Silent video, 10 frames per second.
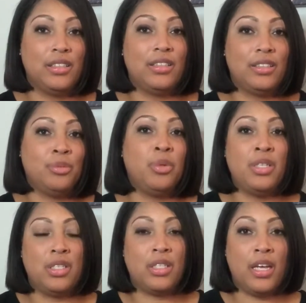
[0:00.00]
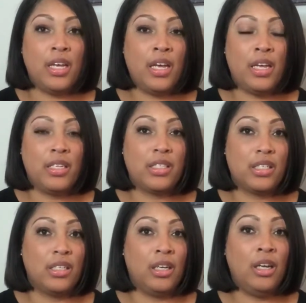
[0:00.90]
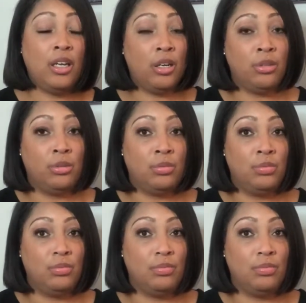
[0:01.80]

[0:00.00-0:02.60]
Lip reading: once they get alone,